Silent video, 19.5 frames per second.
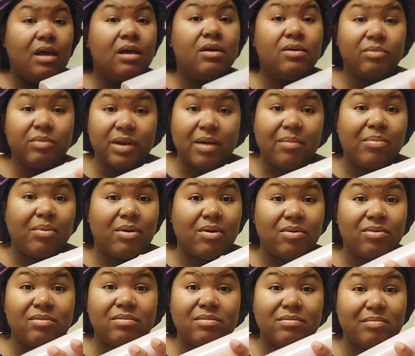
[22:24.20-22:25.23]
when I broke
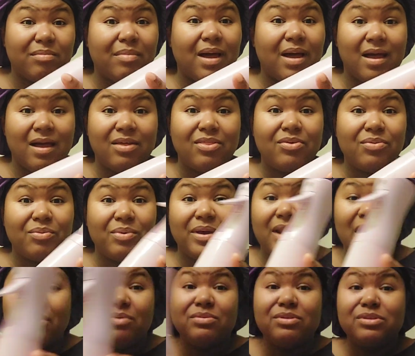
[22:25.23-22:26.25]
my other one,
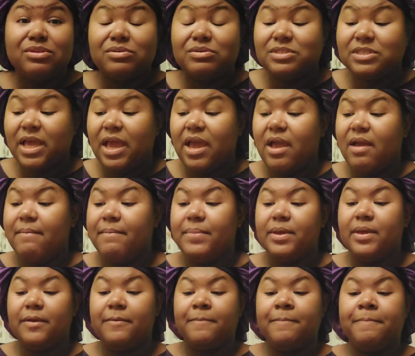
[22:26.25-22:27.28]
I was so sad.
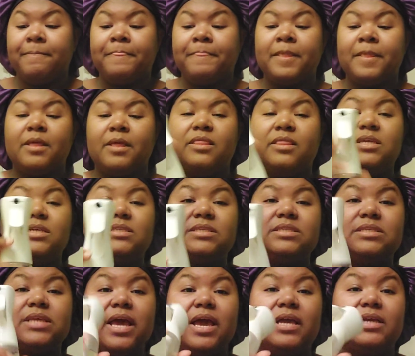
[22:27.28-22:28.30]
But this
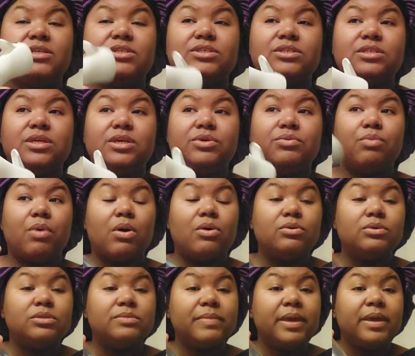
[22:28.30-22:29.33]
is actually
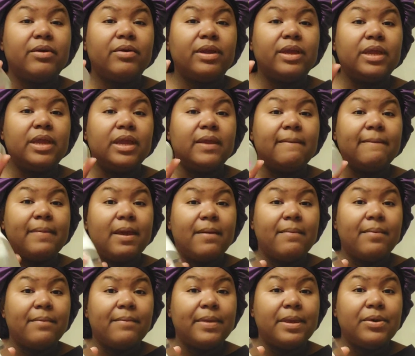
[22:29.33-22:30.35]
rosemary and
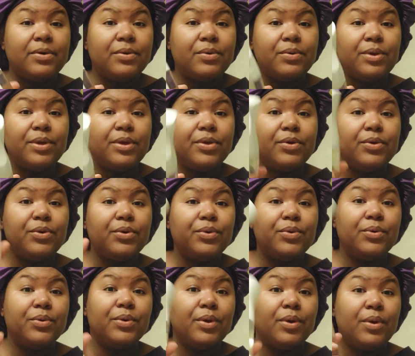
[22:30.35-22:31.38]
peppermint oil
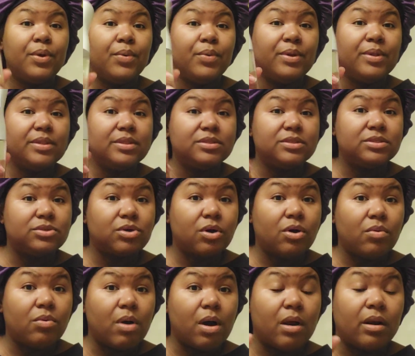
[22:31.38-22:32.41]
with the stall
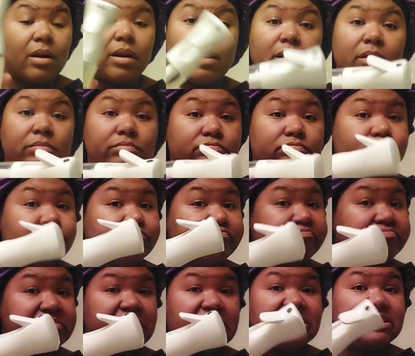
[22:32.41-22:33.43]
water.
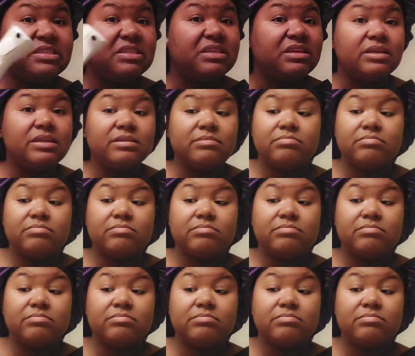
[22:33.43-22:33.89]
That's it.